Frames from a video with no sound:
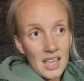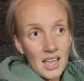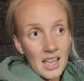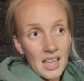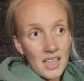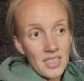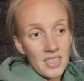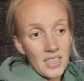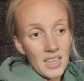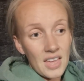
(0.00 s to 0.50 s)

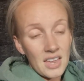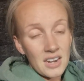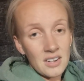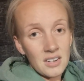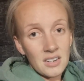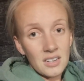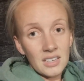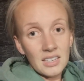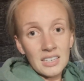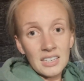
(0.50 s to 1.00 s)
And then
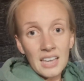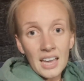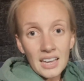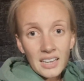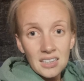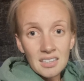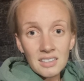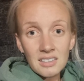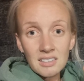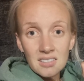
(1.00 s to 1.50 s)
get
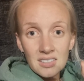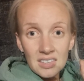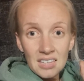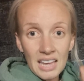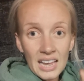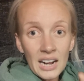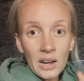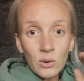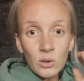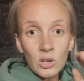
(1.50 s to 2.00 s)

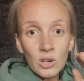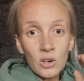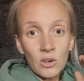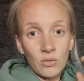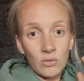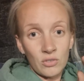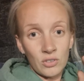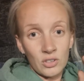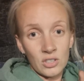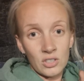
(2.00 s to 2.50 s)
out your
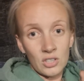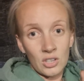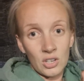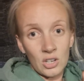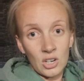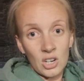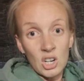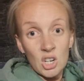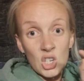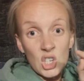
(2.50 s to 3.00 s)
comfort
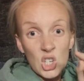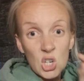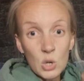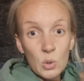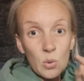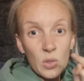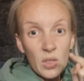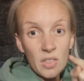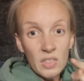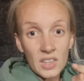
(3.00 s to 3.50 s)
zone and
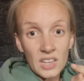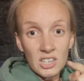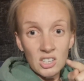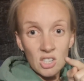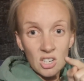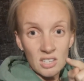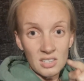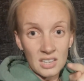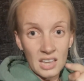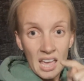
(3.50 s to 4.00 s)
do the things
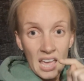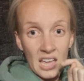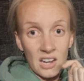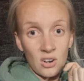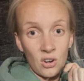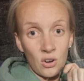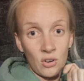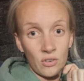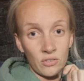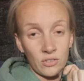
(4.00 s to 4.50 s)
you're scared
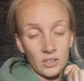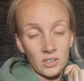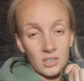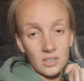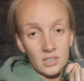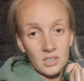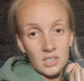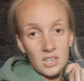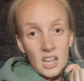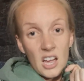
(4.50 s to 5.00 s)
of.
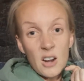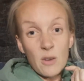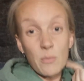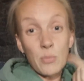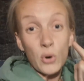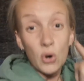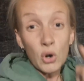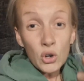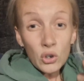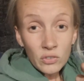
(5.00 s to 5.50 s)
And
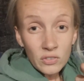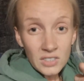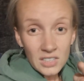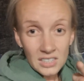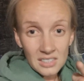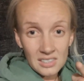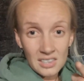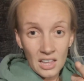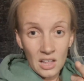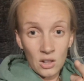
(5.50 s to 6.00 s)
prove to
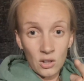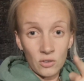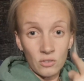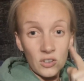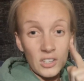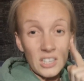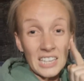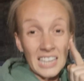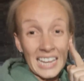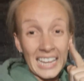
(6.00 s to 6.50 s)
yourself
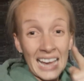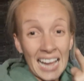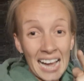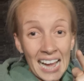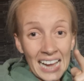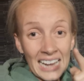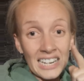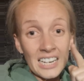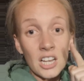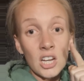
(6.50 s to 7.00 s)
you
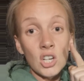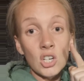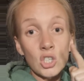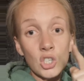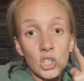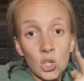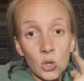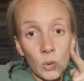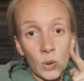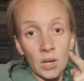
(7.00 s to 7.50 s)
can
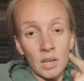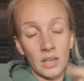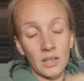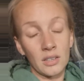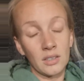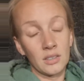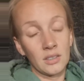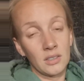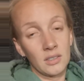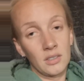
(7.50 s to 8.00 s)
do it.
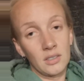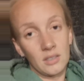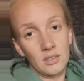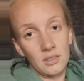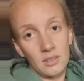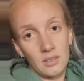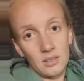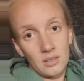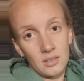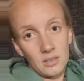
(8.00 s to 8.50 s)

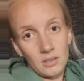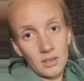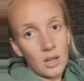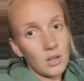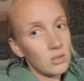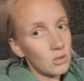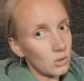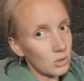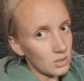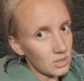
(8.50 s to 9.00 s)

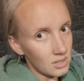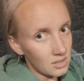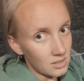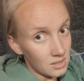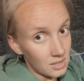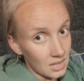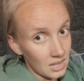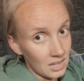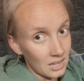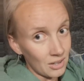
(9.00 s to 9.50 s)
As long as it's
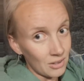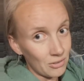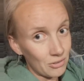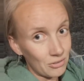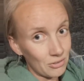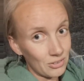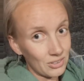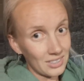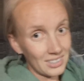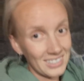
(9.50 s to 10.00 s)

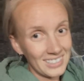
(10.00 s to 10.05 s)
safe.